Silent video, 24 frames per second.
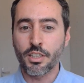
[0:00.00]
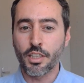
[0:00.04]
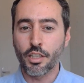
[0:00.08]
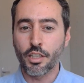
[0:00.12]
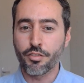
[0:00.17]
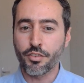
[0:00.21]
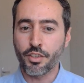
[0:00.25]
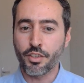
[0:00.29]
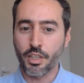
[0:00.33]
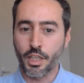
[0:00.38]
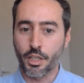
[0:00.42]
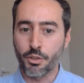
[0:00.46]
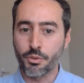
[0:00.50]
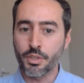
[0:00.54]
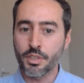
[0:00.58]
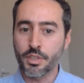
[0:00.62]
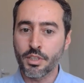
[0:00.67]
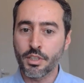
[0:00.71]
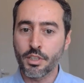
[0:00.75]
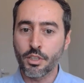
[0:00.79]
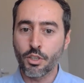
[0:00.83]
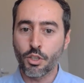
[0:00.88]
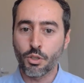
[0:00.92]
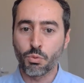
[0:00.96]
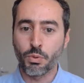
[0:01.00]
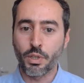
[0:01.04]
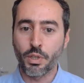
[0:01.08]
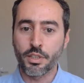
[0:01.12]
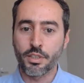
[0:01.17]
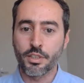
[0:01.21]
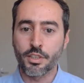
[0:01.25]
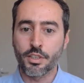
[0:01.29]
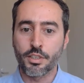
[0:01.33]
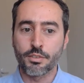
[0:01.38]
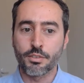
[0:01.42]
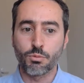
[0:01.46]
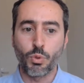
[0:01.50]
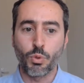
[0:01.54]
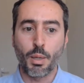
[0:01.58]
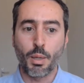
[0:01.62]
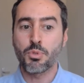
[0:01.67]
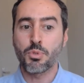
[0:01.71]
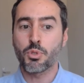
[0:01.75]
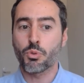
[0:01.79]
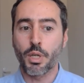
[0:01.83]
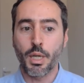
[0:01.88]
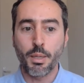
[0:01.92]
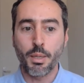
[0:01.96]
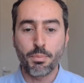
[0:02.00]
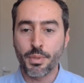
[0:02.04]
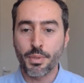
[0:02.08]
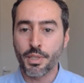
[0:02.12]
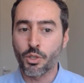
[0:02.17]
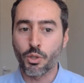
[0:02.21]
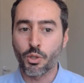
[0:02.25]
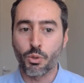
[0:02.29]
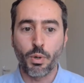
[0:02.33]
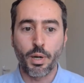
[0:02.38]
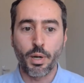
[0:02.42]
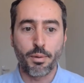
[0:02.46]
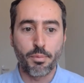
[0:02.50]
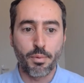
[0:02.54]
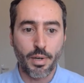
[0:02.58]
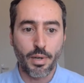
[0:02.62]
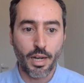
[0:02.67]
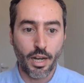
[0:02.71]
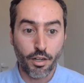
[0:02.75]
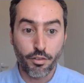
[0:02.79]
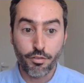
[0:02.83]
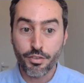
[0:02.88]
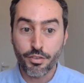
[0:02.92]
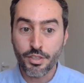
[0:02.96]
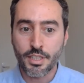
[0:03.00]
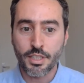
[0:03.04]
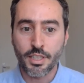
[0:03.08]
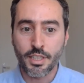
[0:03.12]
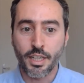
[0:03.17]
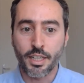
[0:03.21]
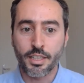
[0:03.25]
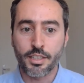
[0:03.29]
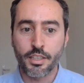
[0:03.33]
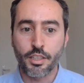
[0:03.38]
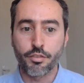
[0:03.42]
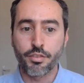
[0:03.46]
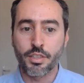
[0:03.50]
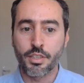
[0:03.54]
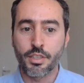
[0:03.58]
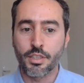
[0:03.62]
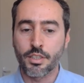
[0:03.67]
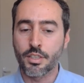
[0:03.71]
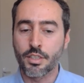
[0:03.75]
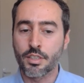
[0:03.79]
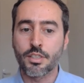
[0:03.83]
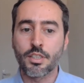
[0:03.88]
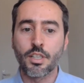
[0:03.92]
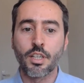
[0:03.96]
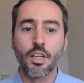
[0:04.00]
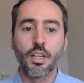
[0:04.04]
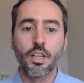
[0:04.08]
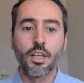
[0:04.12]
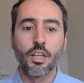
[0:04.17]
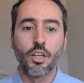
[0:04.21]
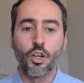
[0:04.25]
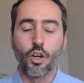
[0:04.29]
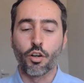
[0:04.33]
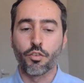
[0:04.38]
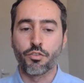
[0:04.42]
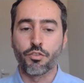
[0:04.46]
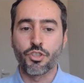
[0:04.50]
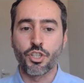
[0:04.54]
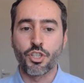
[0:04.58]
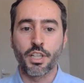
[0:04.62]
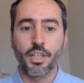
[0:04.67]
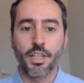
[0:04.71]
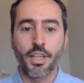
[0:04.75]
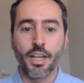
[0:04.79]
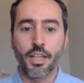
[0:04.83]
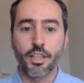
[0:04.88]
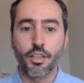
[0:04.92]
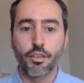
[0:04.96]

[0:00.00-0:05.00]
not enough clarity on whether web scraping or web harvesting activities of Gen